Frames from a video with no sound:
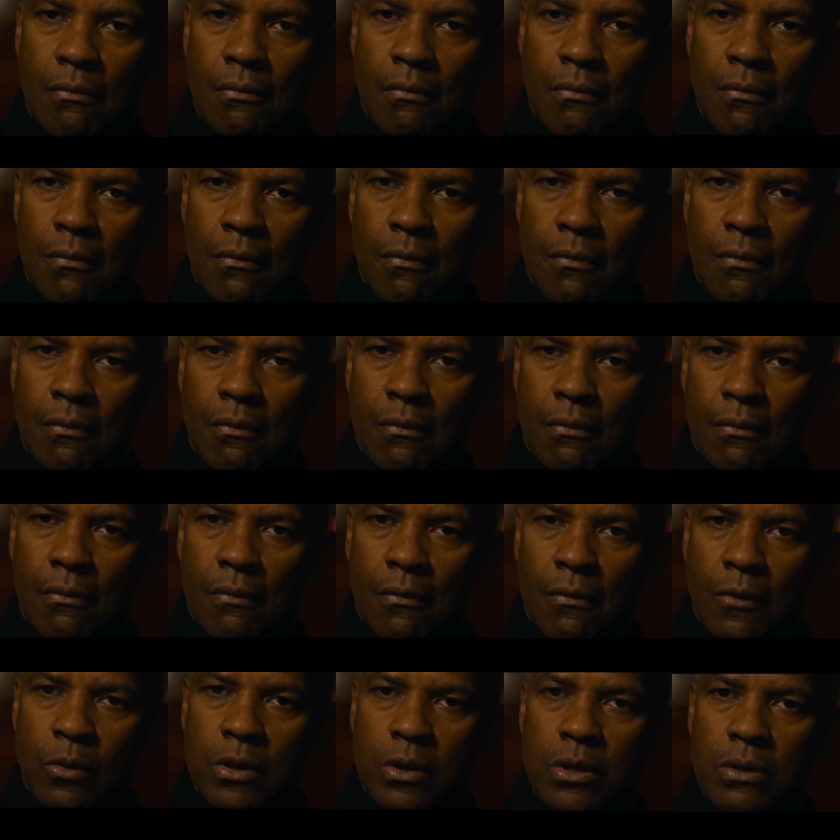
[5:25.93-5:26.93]
I
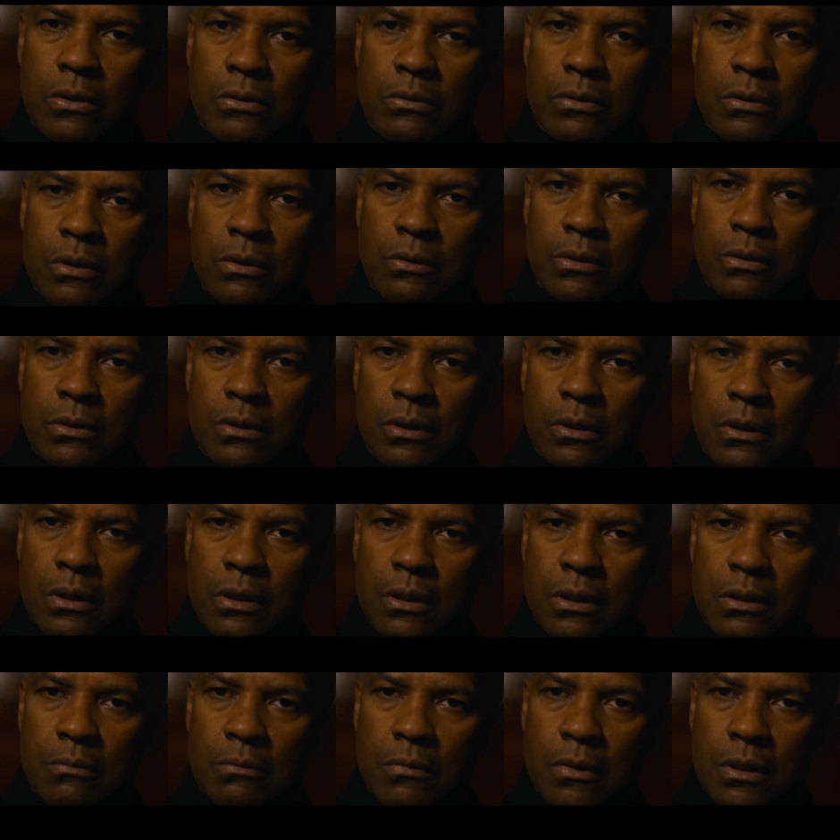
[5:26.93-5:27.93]
really do like The
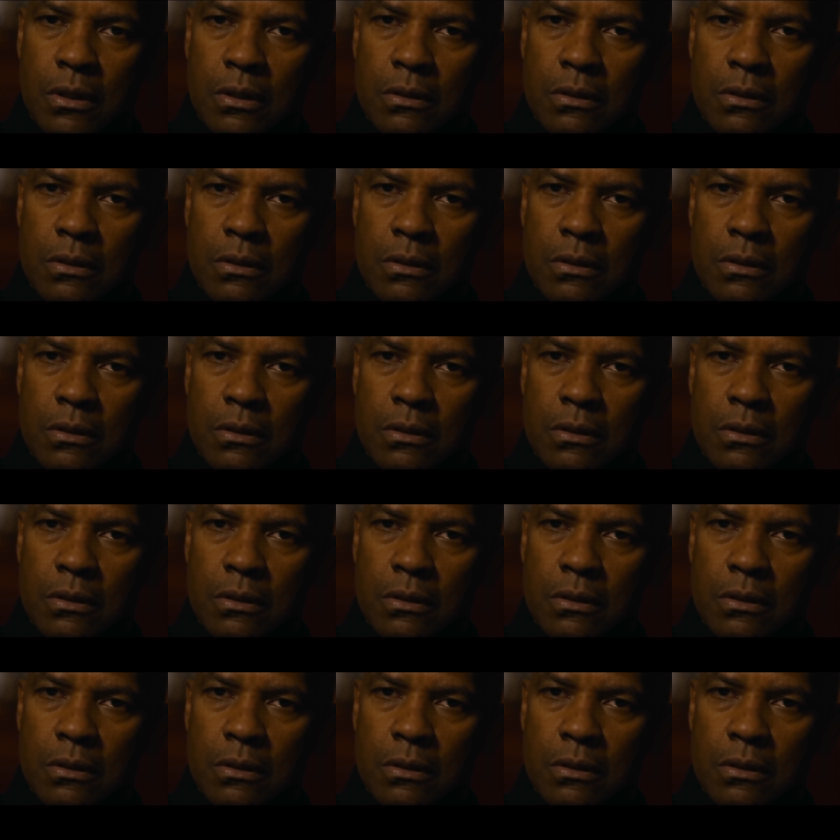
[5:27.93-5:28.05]
Equalizer.